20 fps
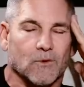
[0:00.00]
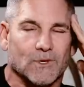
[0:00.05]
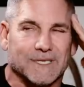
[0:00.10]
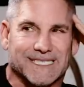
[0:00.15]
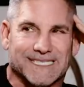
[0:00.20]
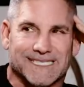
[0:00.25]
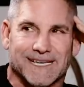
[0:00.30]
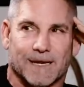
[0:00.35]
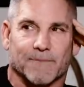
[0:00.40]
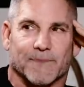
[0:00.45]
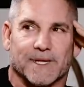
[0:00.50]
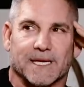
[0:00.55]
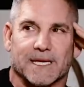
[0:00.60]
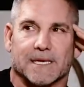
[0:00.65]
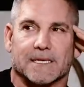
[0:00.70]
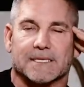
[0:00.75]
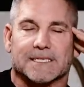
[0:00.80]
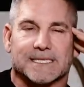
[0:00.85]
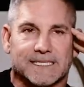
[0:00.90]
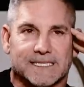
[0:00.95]
mm-hmm. was
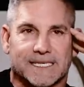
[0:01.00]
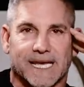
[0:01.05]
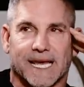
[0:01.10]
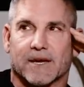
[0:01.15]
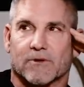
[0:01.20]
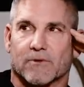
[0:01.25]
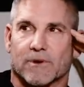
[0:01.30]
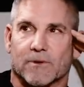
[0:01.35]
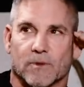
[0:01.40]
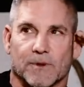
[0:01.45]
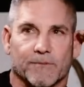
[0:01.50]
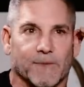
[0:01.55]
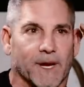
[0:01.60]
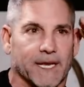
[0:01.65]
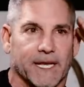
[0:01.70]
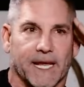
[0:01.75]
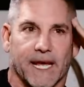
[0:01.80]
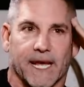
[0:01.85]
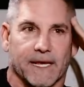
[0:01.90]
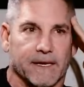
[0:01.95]
something sacred with
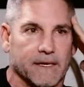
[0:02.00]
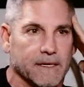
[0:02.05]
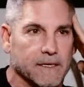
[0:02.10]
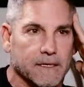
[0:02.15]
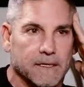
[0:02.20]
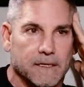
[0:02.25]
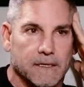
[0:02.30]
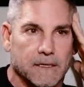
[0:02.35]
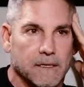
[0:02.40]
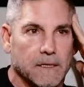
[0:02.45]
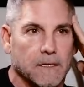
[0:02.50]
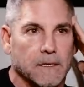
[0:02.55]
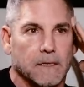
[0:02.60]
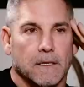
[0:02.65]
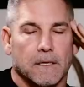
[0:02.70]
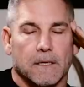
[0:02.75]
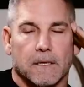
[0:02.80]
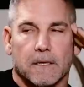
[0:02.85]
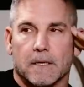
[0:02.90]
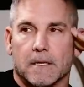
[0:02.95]
my dad. Mm-hmm.
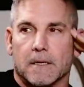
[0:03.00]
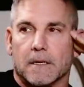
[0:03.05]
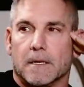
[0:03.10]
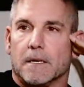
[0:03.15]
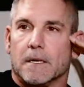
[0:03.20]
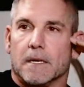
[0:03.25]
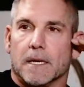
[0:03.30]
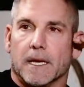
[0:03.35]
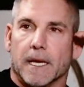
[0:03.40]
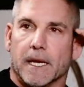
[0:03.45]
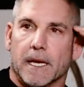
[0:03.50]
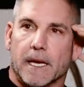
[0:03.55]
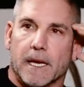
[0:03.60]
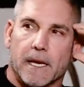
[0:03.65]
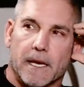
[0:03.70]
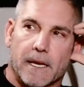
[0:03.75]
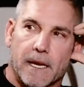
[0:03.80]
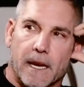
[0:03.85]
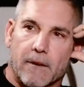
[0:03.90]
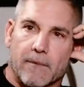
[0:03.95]

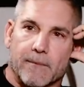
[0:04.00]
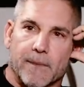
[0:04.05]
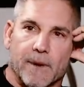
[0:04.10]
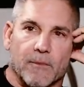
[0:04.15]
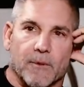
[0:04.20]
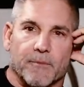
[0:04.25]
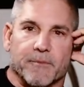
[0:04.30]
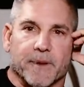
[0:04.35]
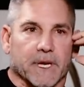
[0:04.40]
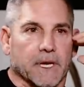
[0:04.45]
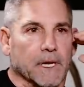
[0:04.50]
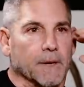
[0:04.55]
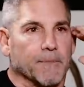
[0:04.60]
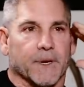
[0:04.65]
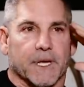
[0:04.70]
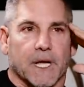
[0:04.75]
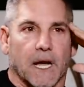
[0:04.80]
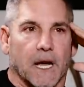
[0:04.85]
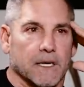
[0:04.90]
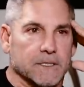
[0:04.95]
And I remember picking
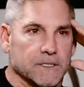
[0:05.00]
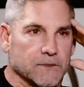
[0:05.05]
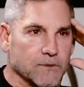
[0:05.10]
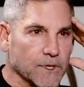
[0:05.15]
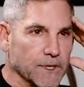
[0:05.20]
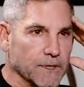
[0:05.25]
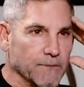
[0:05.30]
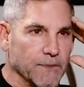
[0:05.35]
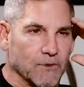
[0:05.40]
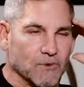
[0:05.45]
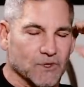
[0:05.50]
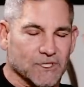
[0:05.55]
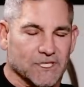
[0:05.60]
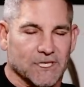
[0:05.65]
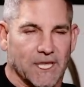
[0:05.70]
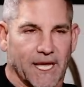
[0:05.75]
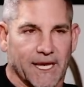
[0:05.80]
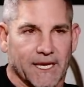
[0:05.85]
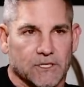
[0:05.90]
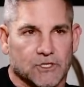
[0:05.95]
up pecans with him. It
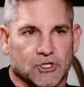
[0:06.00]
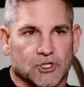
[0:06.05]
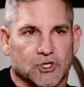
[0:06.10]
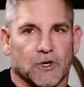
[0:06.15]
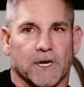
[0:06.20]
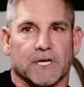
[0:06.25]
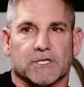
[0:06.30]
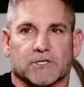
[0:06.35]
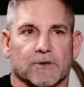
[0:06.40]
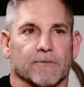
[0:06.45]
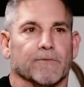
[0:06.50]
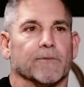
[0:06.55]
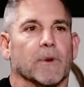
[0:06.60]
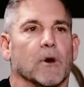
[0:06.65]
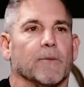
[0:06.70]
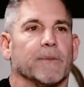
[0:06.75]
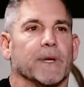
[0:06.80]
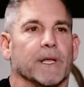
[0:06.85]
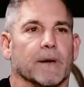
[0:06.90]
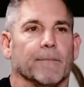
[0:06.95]
was like a treasured
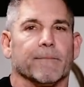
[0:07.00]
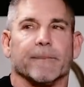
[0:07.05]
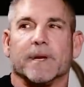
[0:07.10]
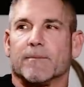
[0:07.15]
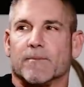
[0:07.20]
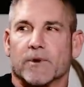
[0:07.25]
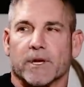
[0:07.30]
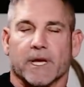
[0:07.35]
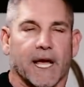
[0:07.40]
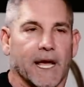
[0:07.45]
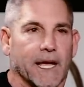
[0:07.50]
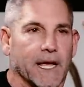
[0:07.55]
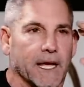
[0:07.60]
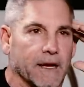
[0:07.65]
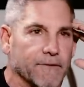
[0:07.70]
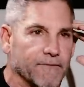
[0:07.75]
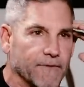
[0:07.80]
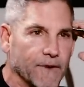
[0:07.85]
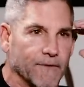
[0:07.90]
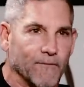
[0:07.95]
moment, a memory I
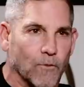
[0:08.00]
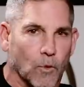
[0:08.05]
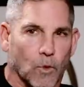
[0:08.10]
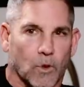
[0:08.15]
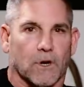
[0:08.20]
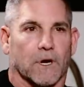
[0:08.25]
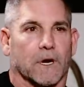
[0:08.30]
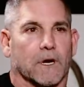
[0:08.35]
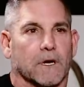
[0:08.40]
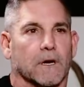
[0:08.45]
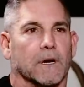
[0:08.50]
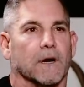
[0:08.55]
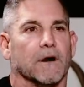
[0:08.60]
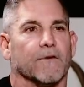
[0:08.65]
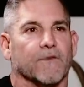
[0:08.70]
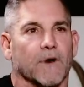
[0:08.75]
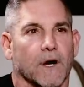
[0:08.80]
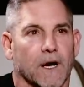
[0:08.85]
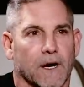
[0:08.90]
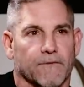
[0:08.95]
have of work,
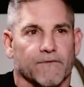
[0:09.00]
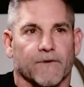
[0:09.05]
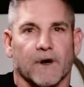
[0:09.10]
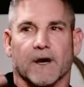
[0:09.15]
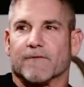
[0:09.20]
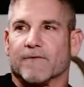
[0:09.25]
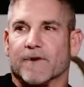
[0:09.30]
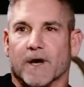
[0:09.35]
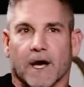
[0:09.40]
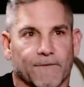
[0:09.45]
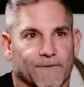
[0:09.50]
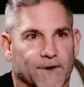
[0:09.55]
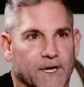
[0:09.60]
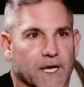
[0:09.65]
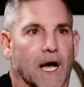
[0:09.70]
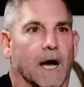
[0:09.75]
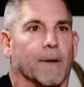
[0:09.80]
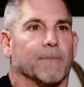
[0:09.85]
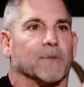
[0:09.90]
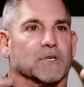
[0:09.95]
of, mm-hmm. of, of, of,
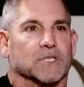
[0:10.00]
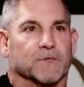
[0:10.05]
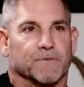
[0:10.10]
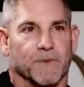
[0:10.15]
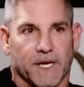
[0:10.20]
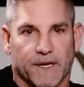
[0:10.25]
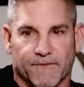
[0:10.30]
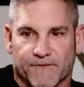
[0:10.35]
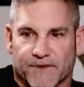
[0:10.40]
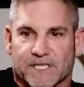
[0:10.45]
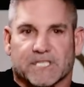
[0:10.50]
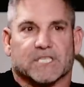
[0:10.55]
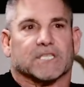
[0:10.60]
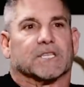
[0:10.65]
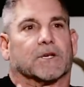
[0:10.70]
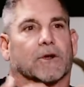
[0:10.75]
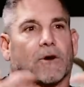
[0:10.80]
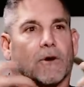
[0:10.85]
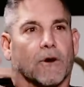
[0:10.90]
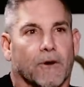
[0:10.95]
accomplishment, of the
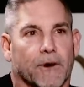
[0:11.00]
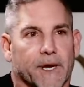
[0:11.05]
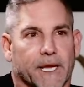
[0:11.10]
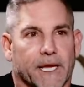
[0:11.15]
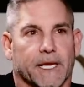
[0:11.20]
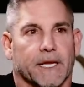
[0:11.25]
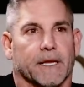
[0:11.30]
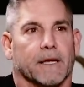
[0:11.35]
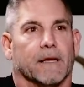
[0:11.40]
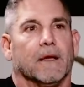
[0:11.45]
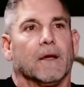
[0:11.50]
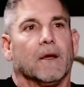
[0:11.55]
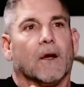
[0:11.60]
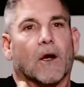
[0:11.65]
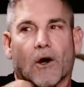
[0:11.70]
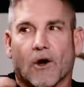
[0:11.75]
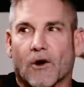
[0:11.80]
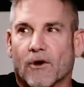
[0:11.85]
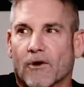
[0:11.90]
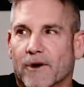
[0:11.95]
scurrying,
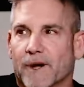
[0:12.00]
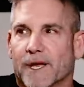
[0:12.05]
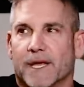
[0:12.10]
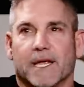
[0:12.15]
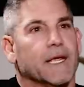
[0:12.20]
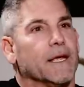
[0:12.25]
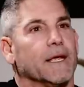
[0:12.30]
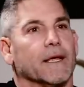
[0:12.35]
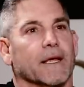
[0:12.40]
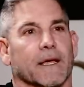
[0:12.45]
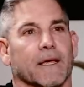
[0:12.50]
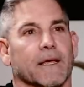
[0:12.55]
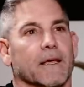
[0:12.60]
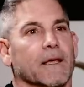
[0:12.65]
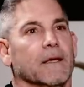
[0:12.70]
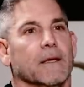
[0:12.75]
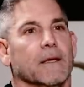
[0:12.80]
hurrying,